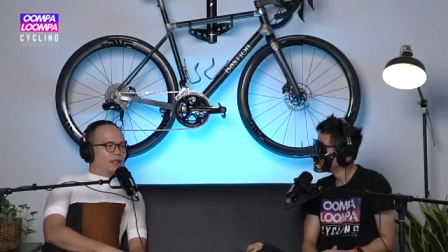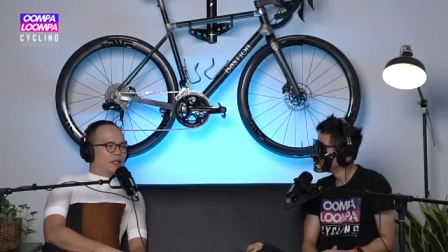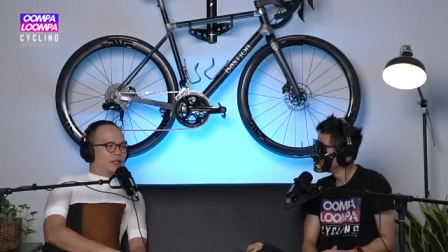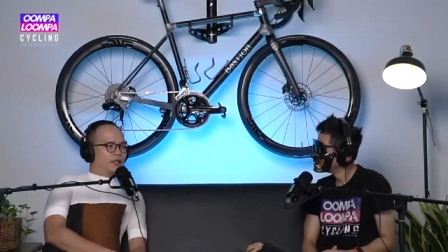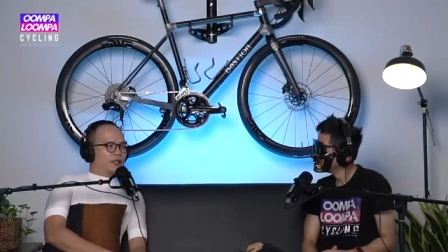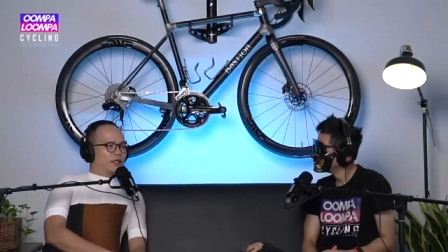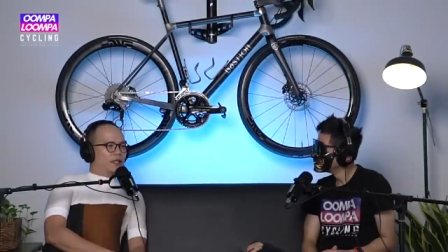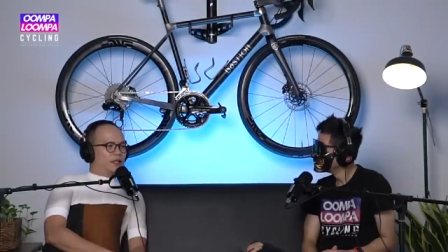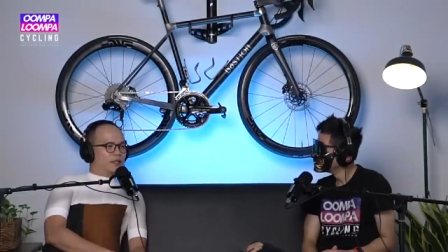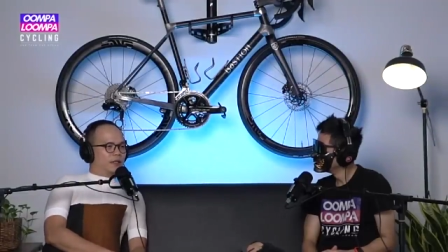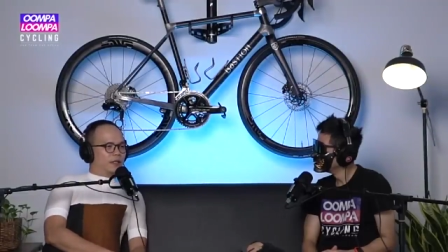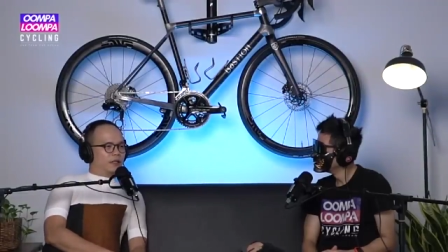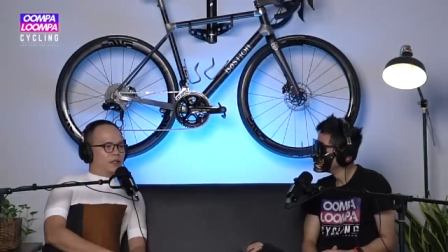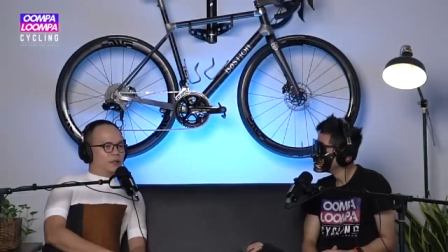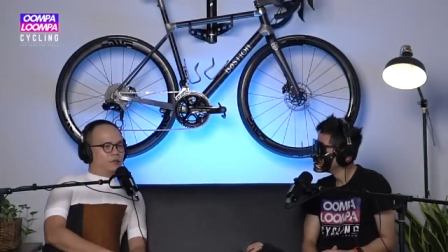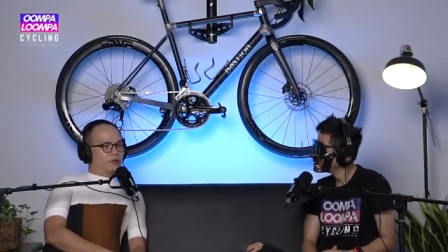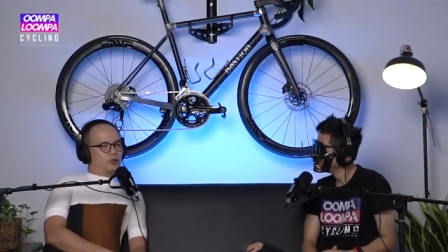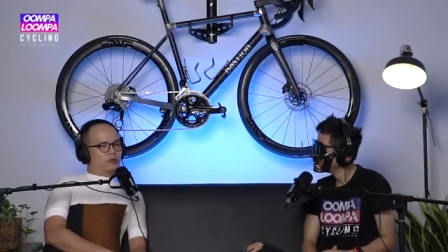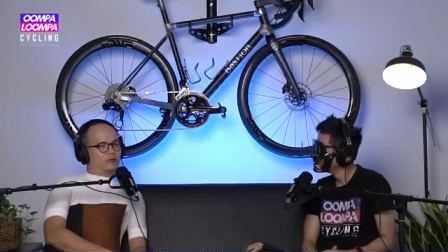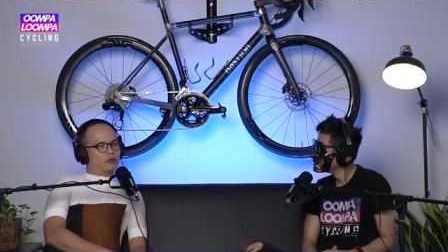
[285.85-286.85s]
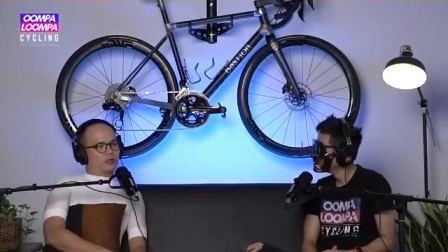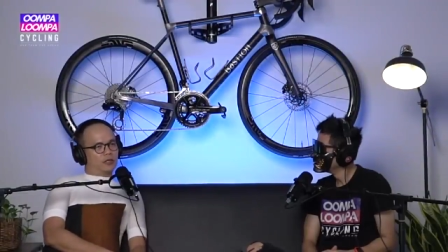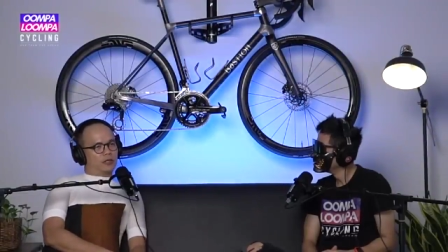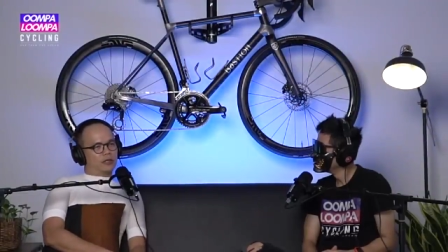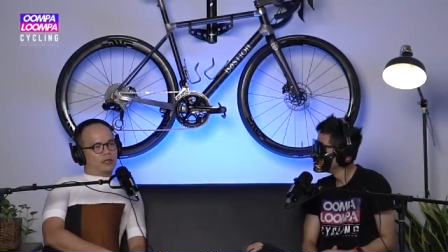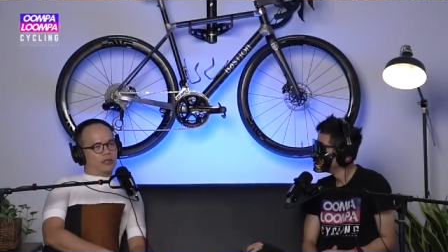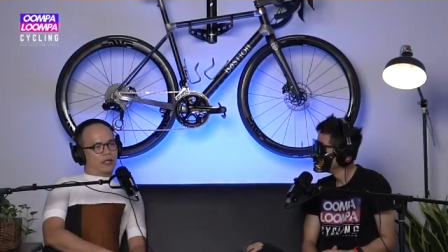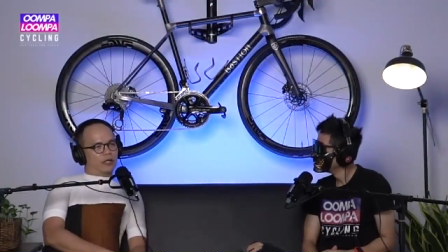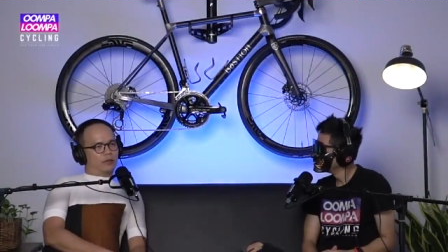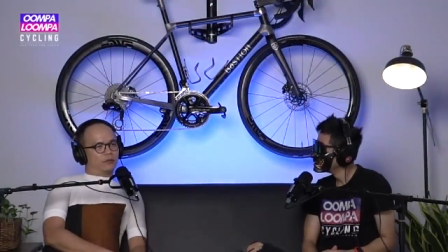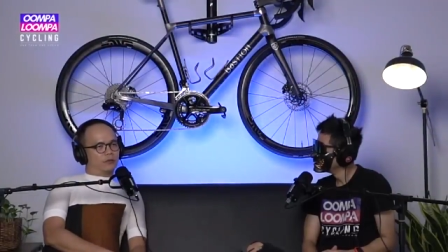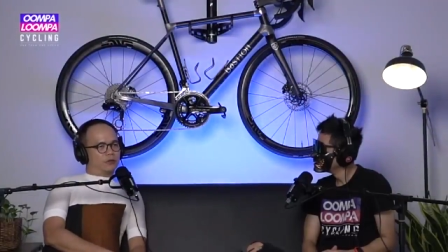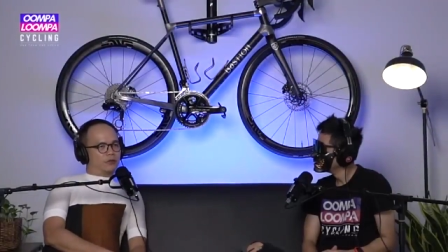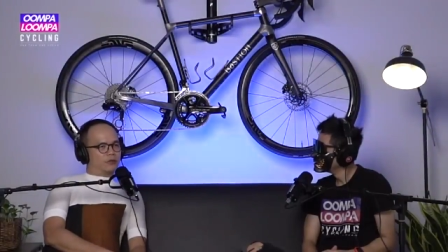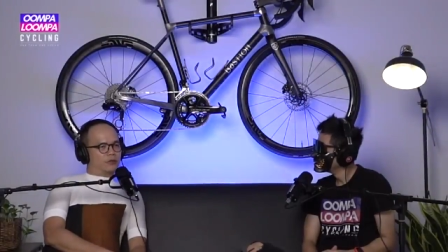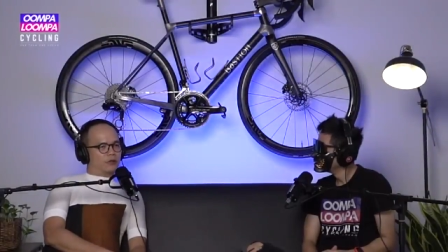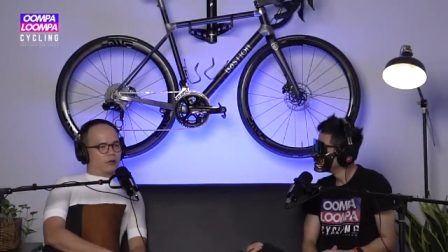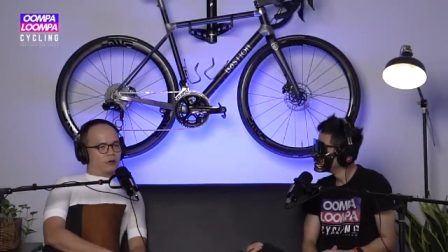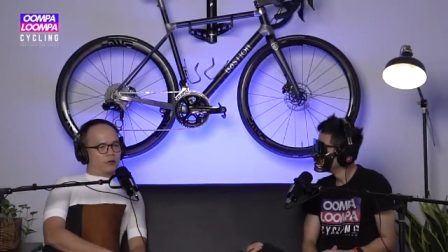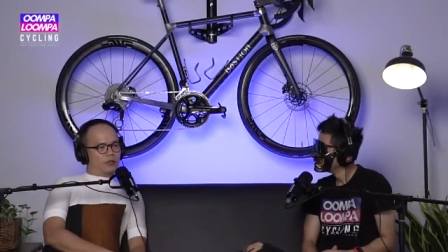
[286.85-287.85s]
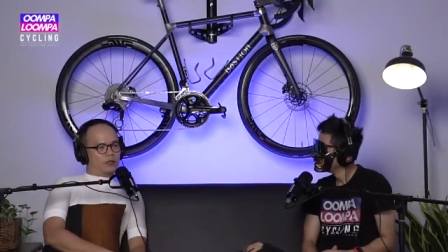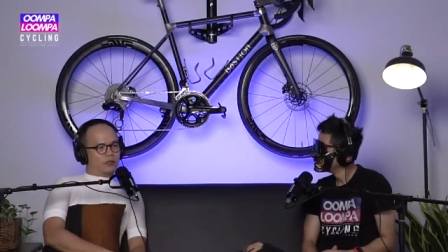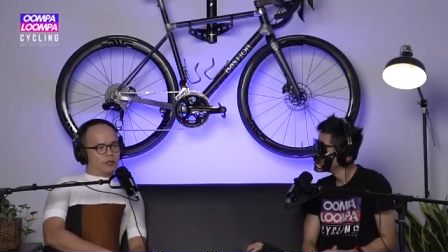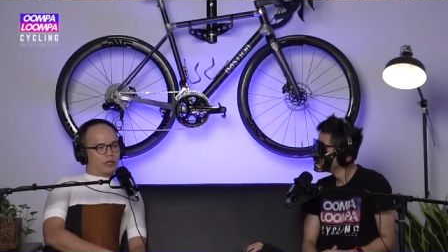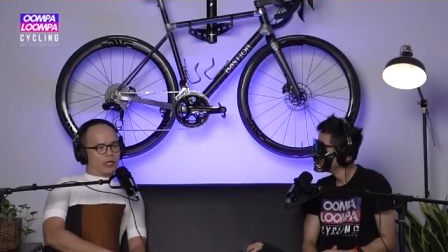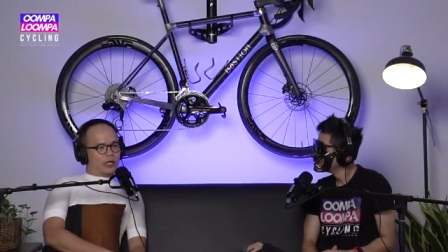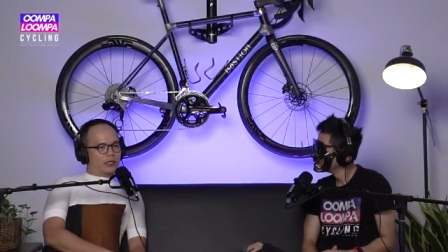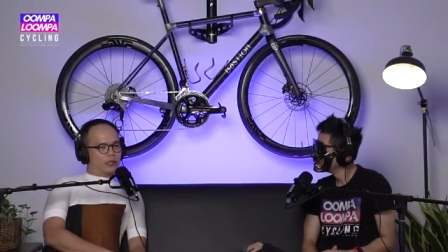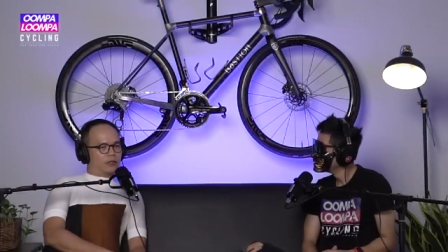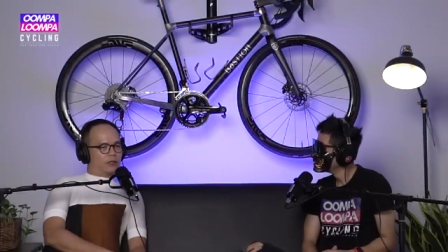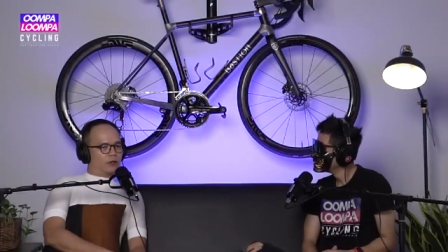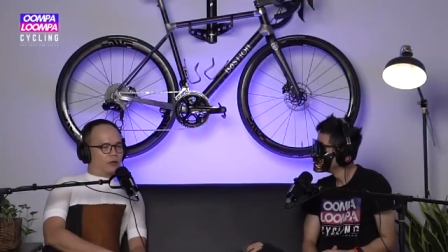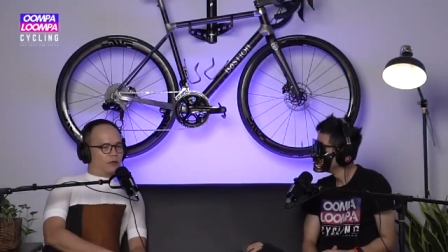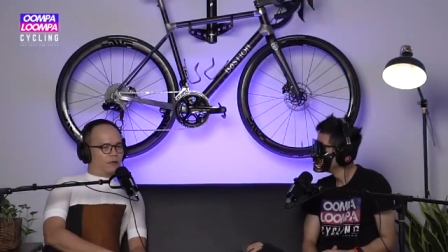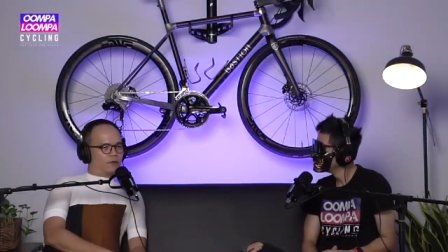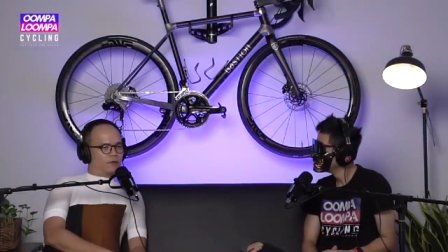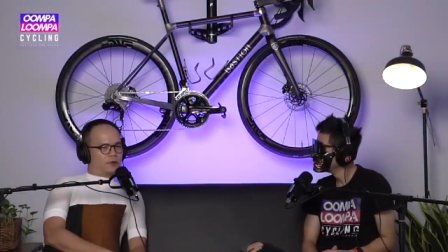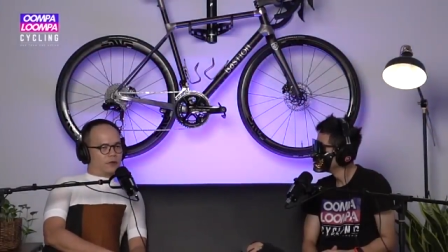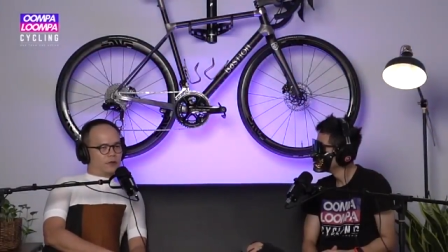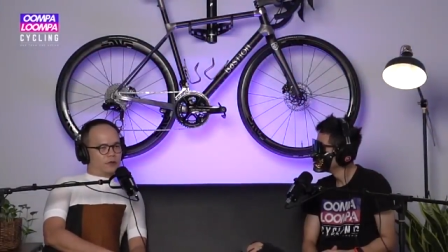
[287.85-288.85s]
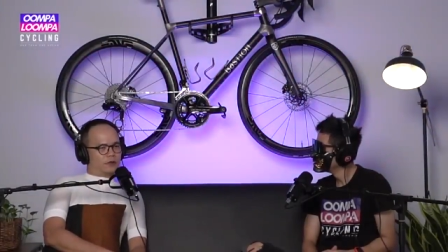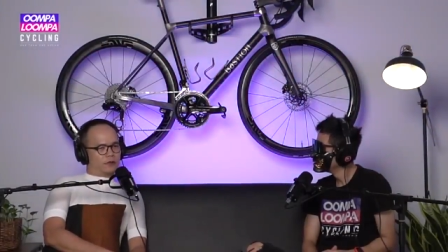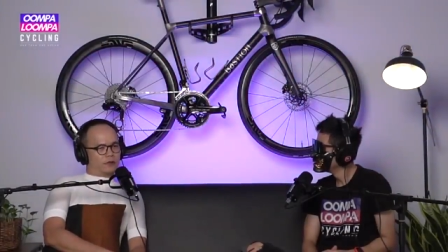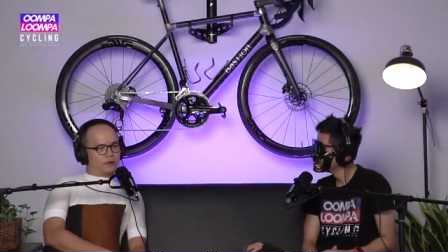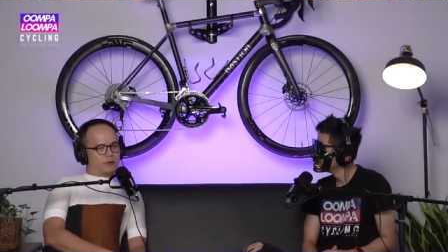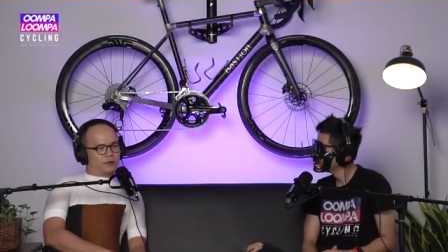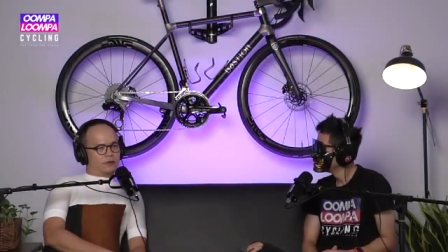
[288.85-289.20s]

and then uh, in between I was toying the idea of uh,